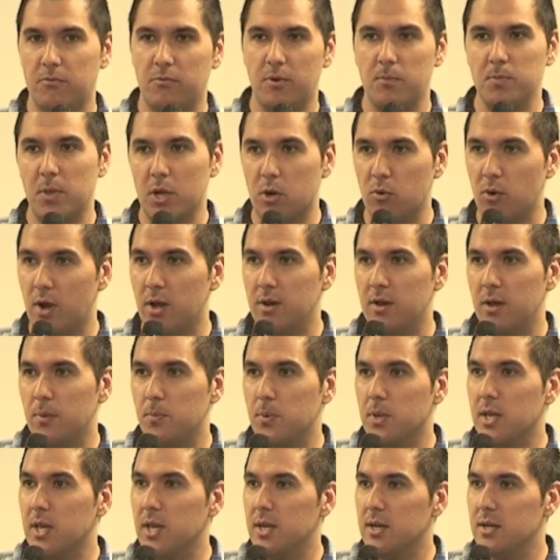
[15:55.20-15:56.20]
from the ground
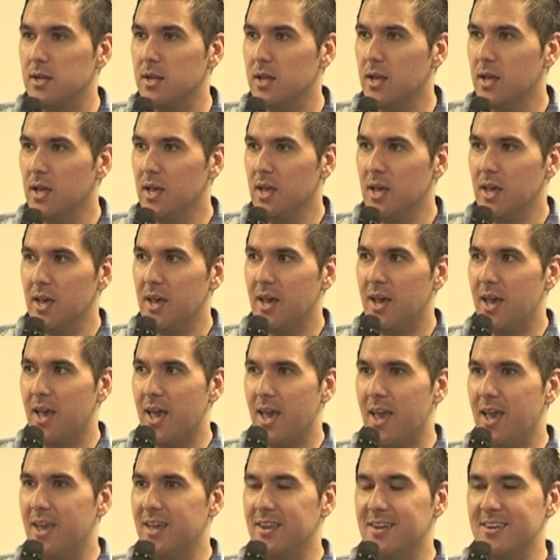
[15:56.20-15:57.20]
up again.
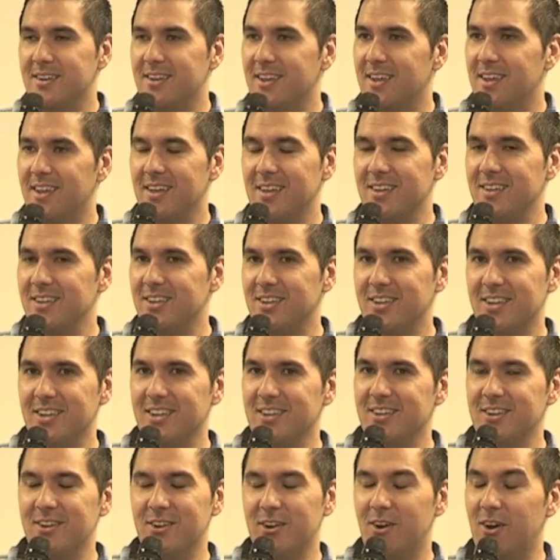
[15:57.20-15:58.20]
And
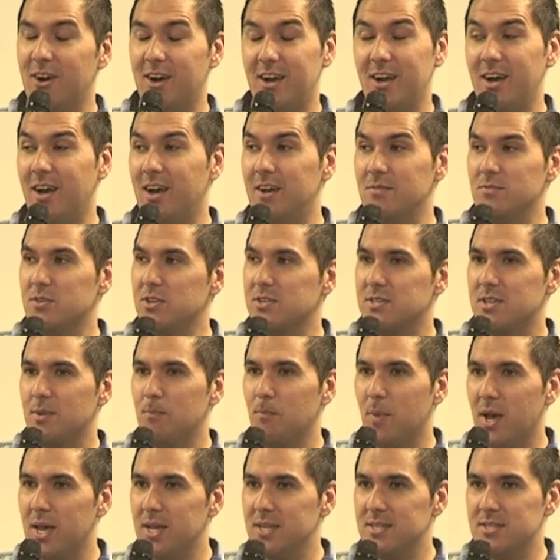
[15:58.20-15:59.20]
I'm just
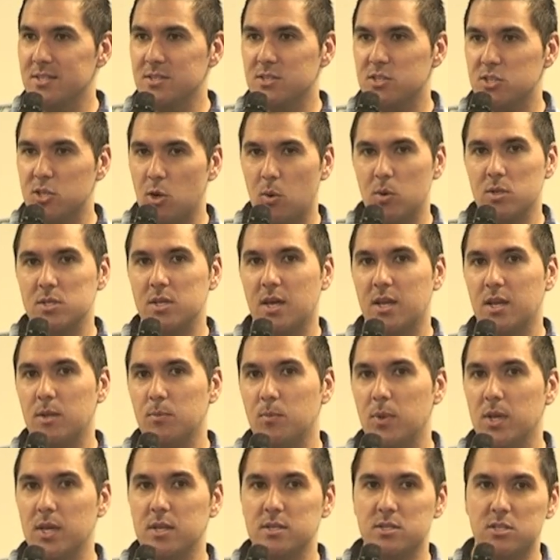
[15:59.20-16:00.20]
amazed and so excited to
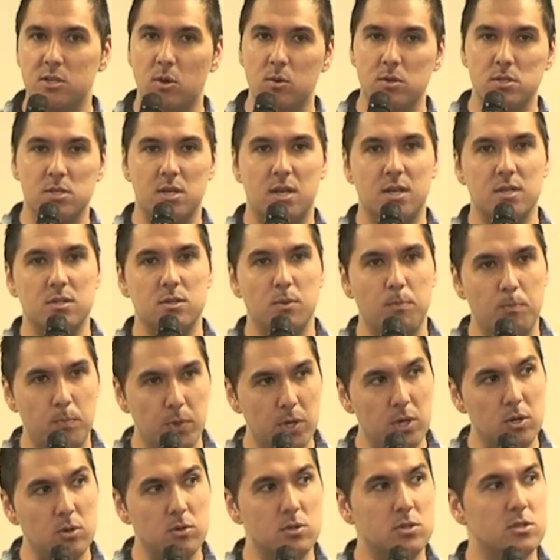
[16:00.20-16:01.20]
be here, so excited to
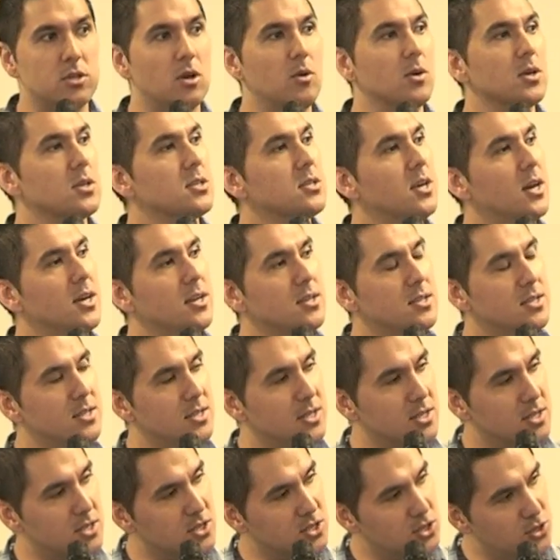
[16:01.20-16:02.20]
build, so excited to
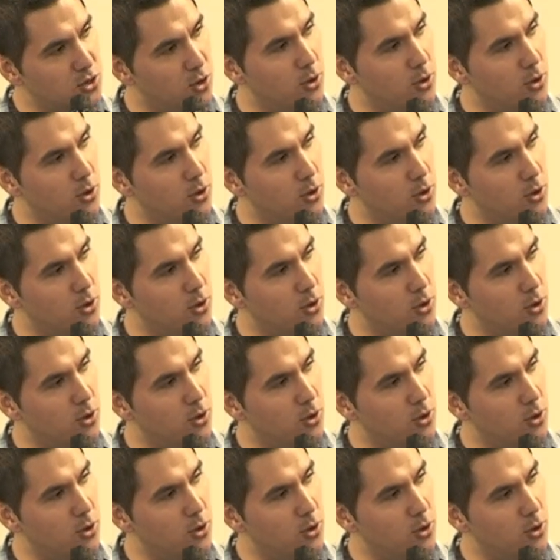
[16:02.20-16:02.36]
just